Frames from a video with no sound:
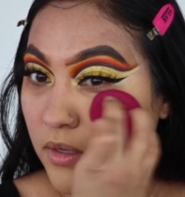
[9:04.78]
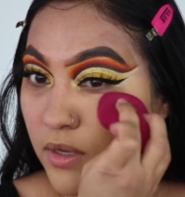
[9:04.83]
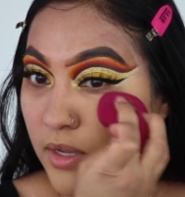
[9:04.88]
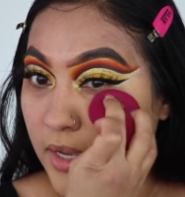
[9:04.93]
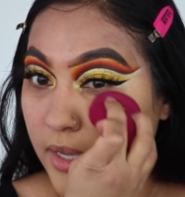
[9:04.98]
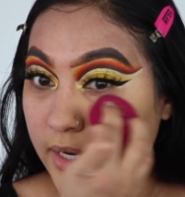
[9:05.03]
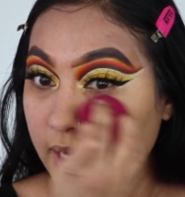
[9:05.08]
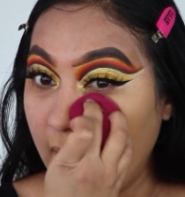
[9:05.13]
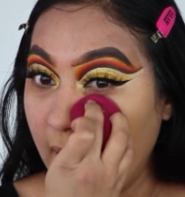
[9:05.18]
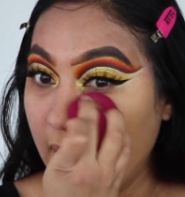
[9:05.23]

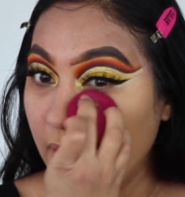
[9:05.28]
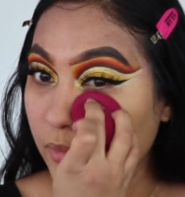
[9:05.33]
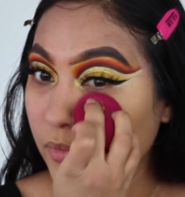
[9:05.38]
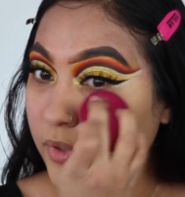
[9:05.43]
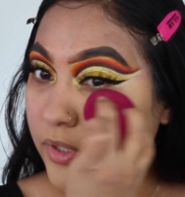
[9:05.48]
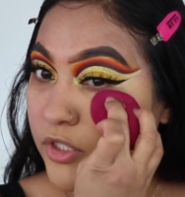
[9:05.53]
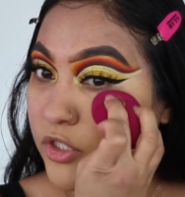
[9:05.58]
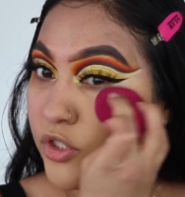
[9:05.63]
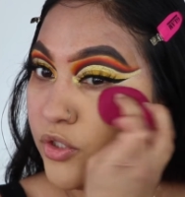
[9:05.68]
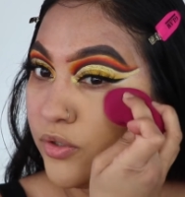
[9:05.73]
And I
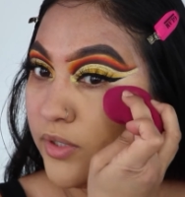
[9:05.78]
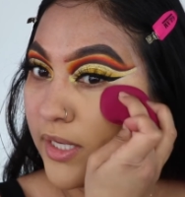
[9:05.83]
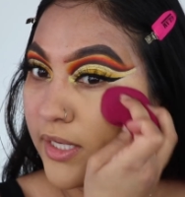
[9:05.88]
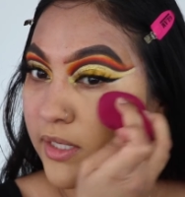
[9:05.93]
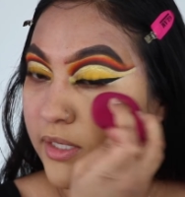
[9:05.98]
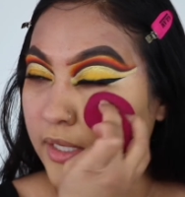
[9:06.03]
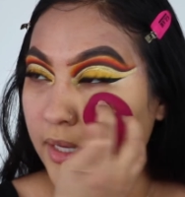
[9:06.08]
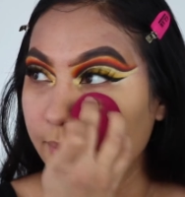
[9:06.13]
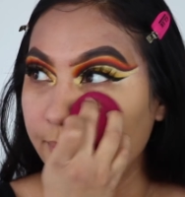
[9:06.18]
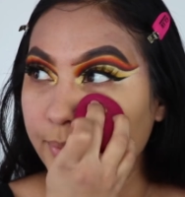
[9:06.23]
would do like a
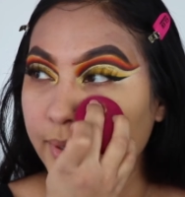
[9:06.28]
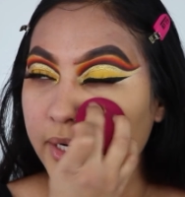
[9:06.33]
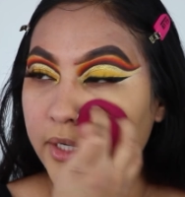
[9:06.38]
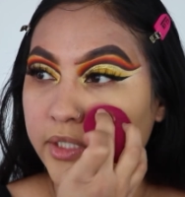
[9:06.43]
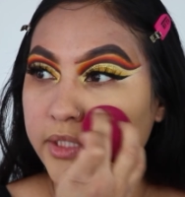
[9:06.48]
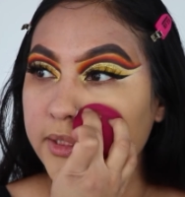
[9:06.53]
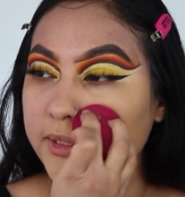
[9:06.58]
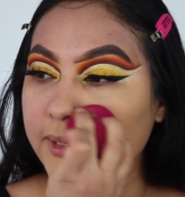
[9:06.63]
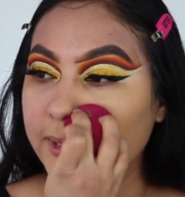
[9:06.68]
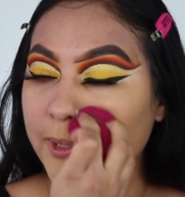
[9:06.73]

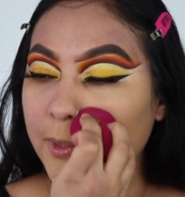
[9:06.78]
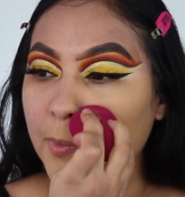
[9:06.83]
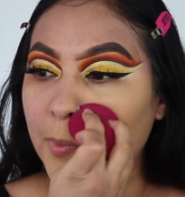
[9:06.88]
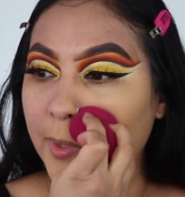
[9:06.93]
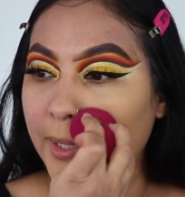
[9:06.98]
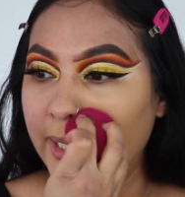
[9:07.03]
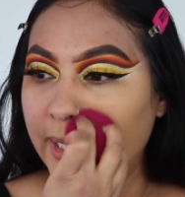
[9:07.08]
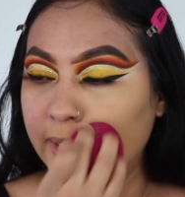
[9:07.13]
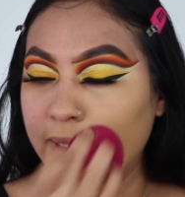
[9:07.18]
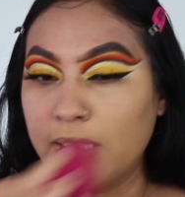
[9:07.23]
comparison
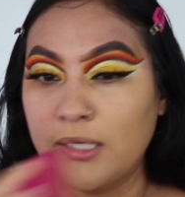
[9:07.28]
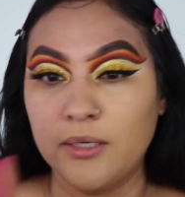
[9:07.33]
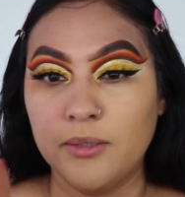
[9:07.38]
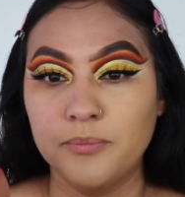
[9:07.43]
with